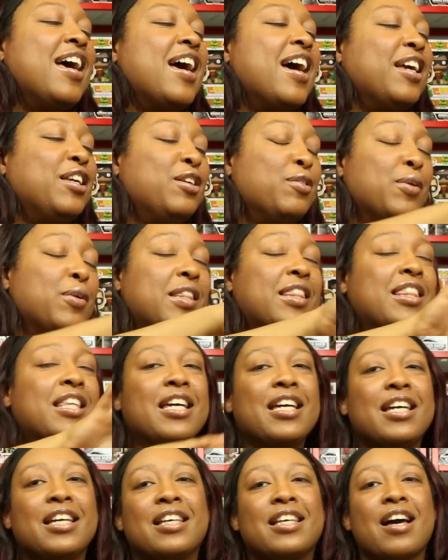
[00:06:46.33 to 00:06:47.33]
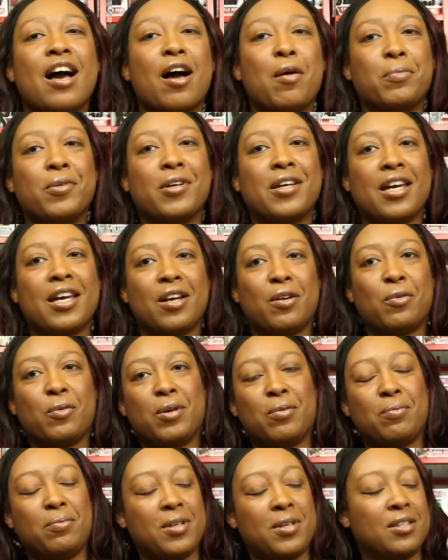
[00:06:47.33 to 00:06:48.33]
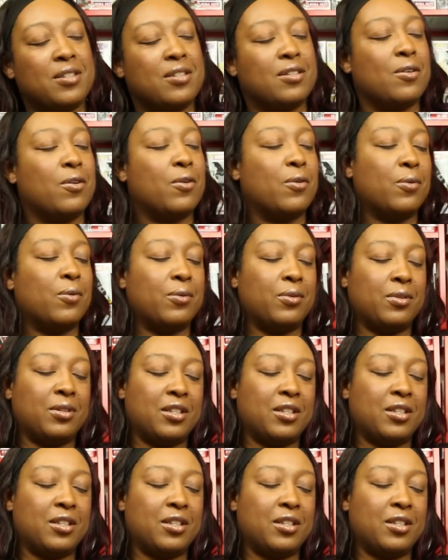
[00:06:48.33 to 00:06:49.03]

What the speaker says: And you would think complicated wouldn't be so